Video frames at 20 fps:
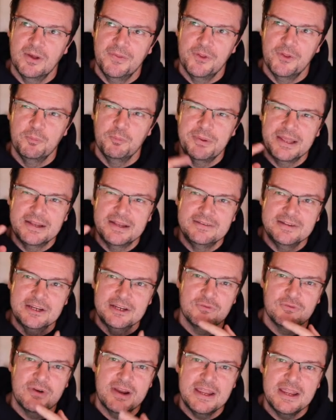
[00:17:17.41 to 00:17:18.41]
And there would be a
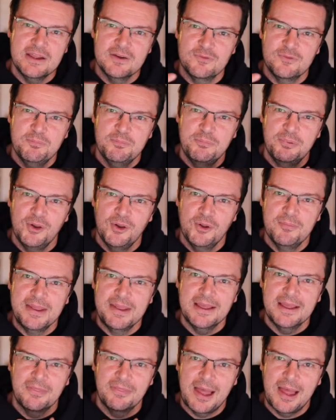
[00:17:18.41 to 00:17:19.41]
degree of
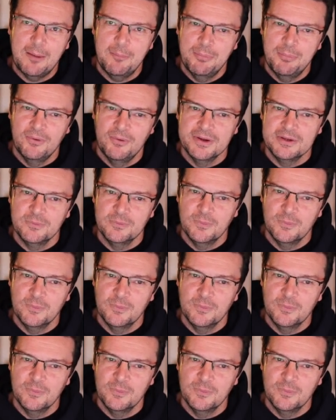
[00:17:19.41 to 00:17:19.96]
plumbing at that point.